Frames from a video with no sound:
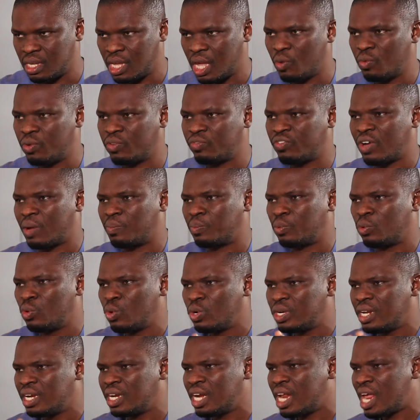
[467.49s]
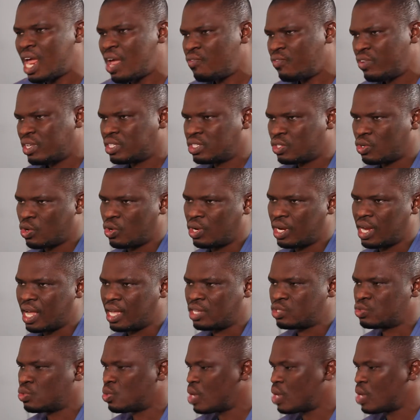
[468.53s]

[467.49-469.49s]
And we've uploaded everything online.